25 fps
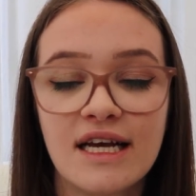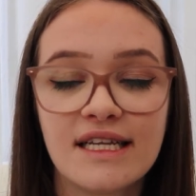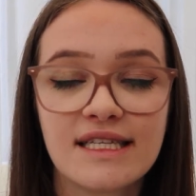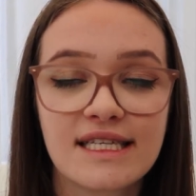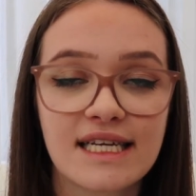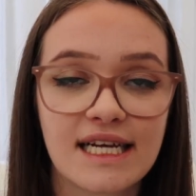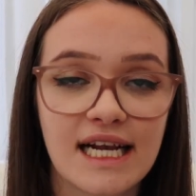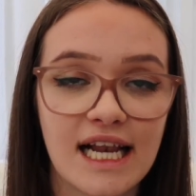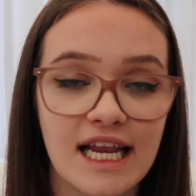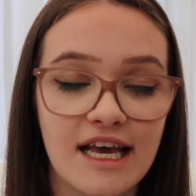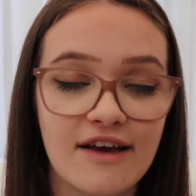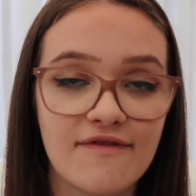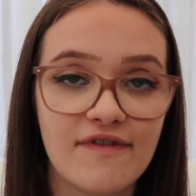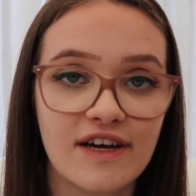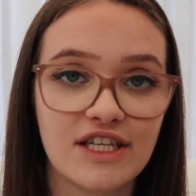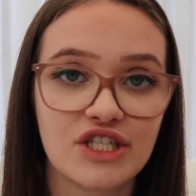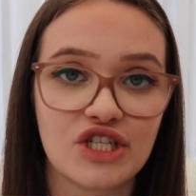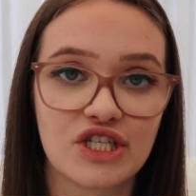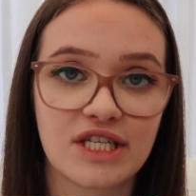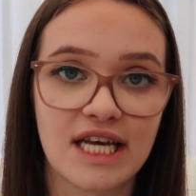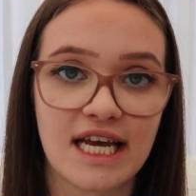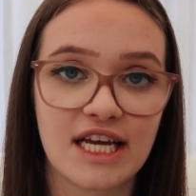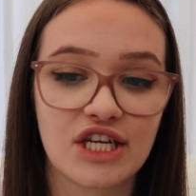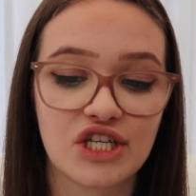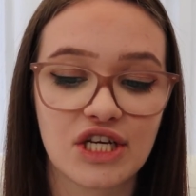to clear
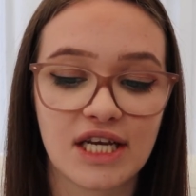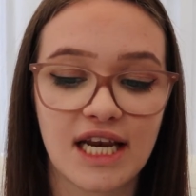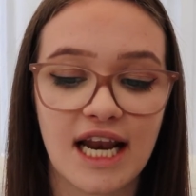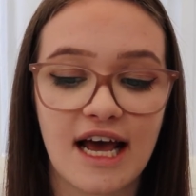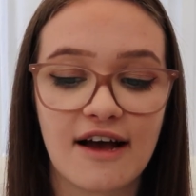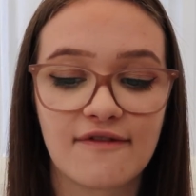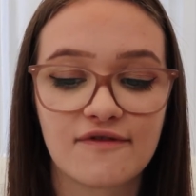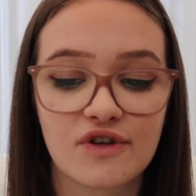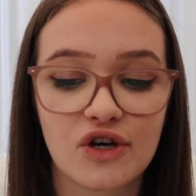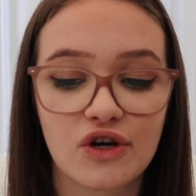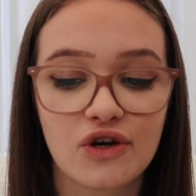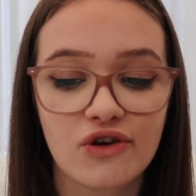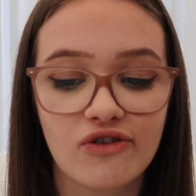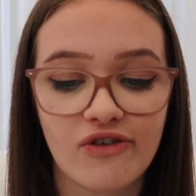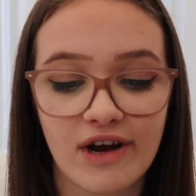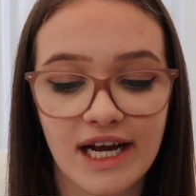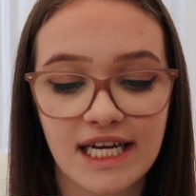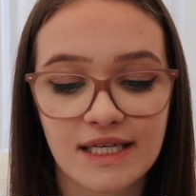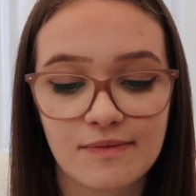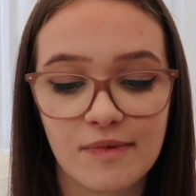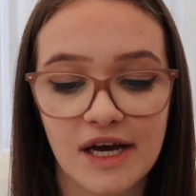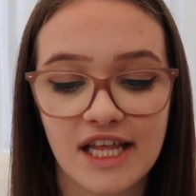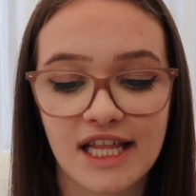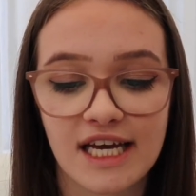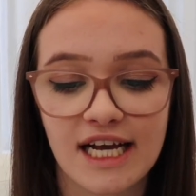vegetation left
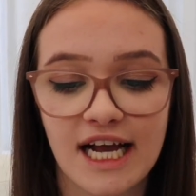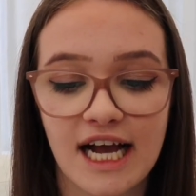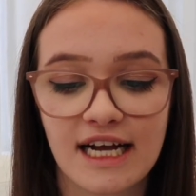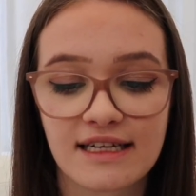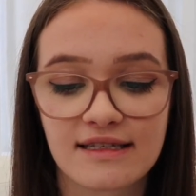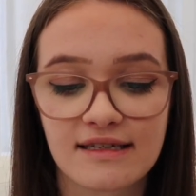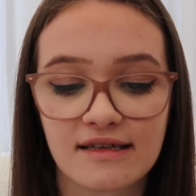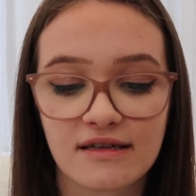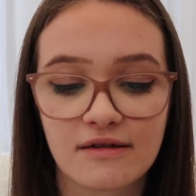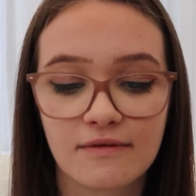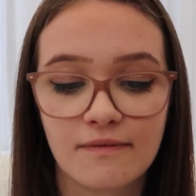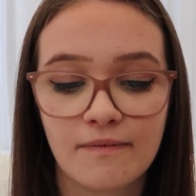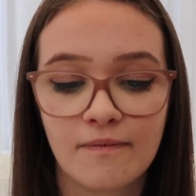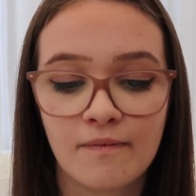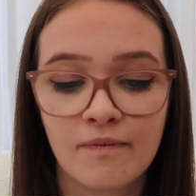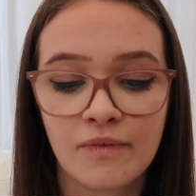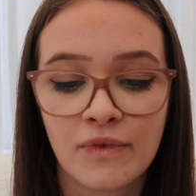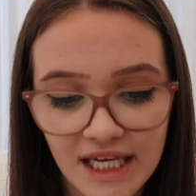ungrazed by their cattle.